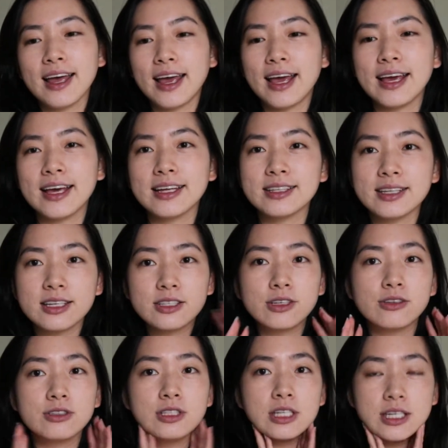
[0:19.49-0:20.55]
And so
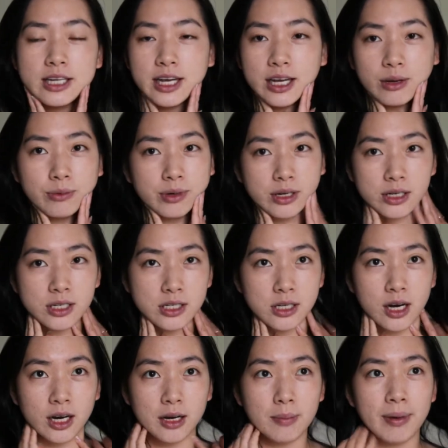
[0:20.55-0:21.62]
today we're going to
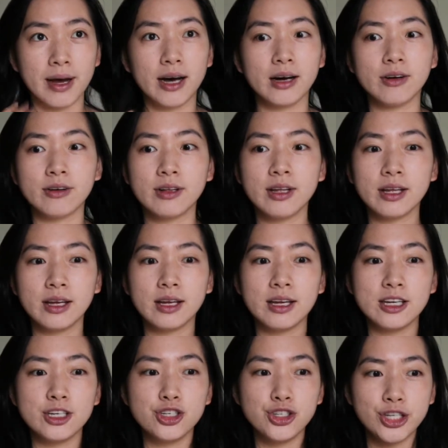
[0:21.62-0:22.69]
talk about
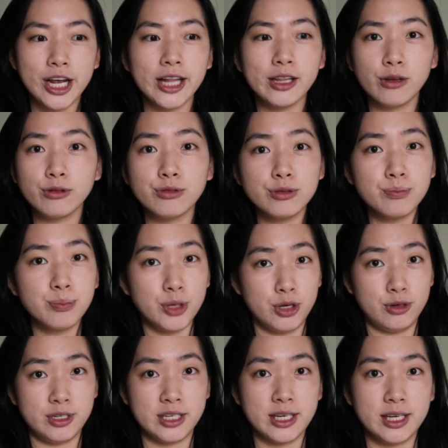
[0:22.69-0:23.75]
JLO
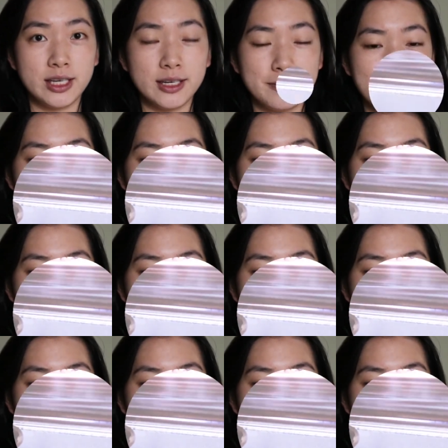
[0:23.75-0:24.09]
Beauty.